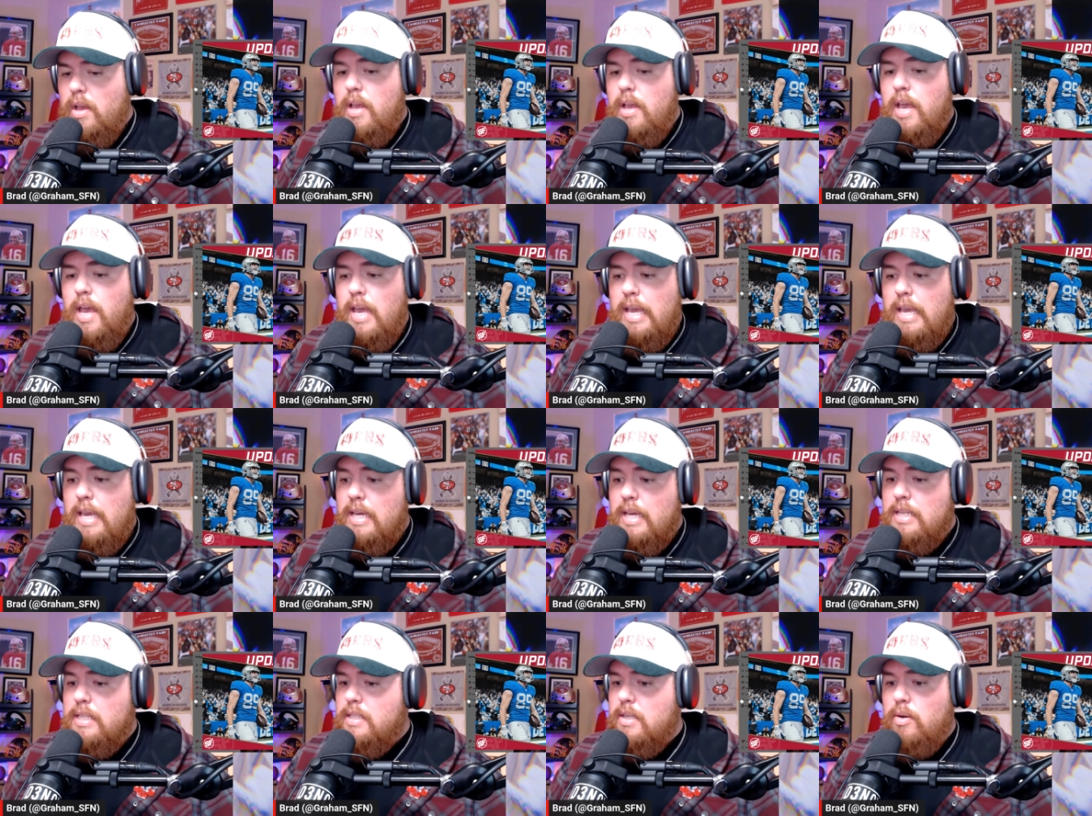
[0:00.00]

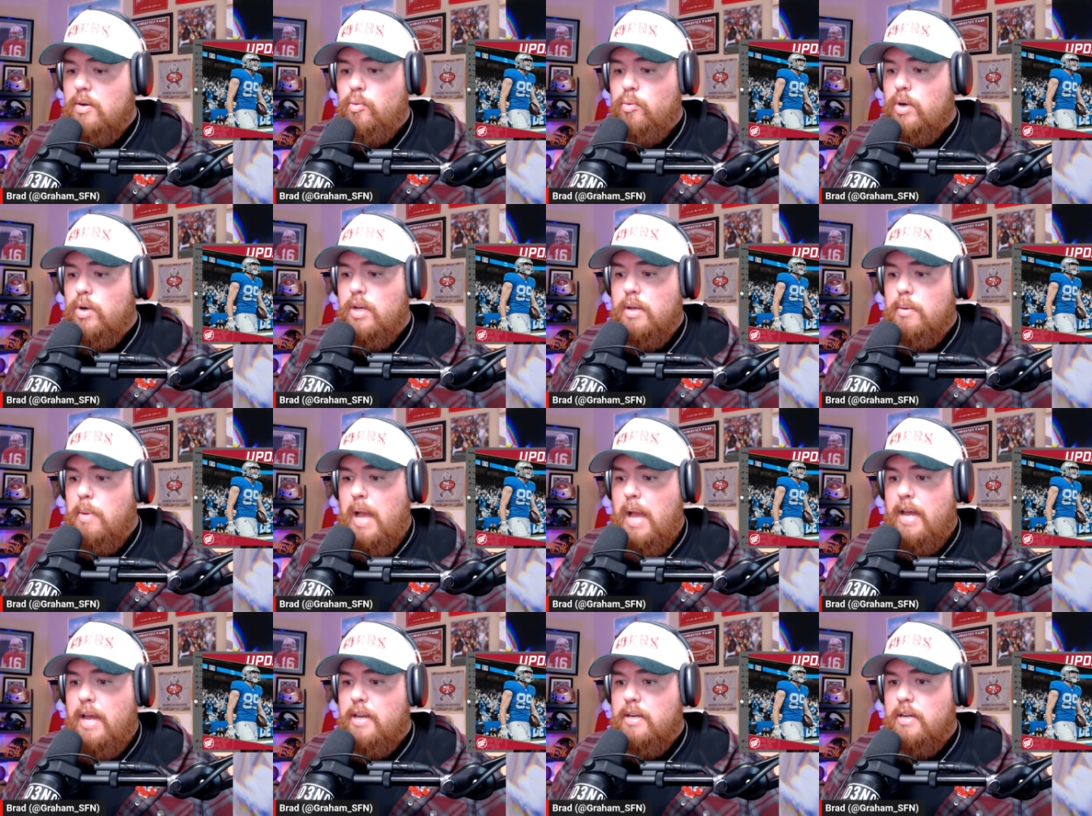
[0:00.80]
and what
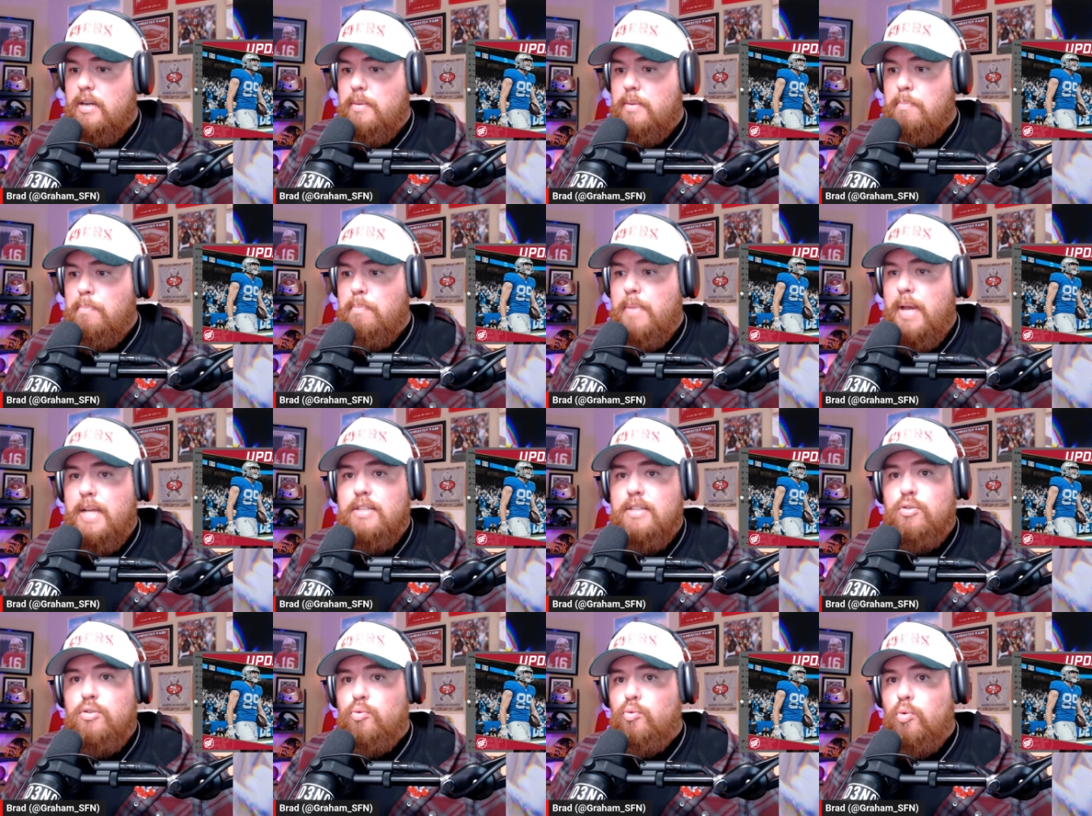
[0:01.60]
had an
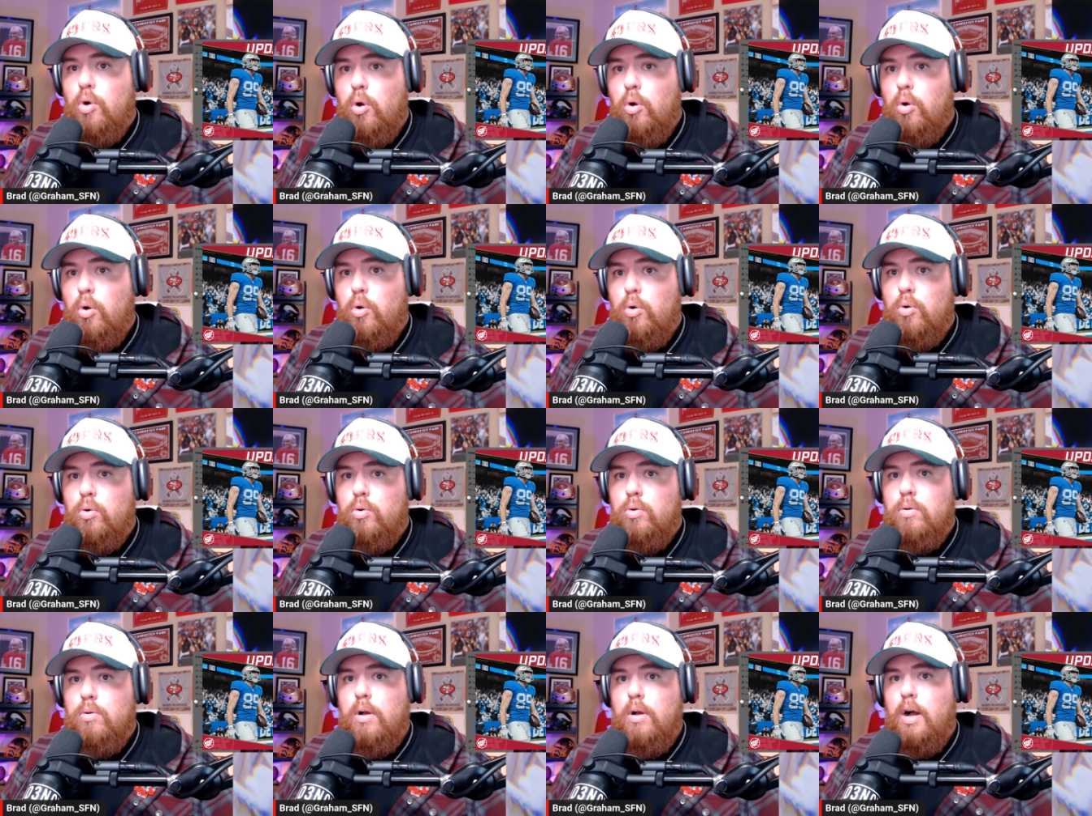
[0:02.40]
immense role